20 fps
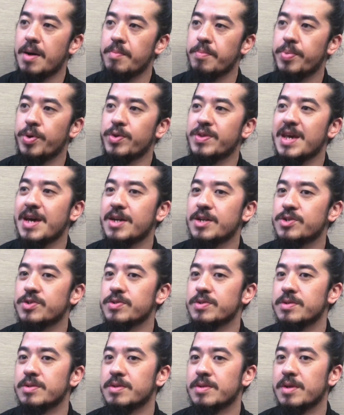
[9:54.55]

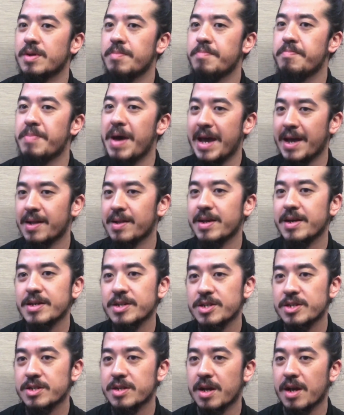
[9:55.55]
potential
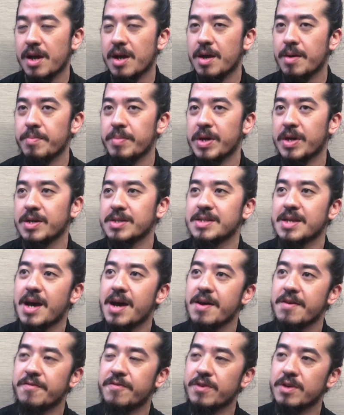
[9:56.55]
backlash, because
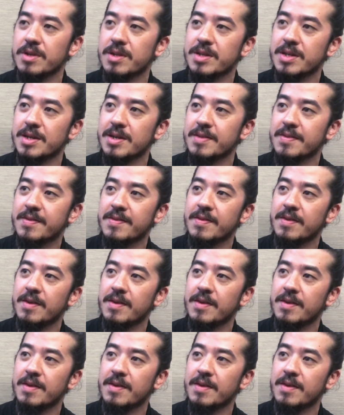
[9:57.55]
I feel that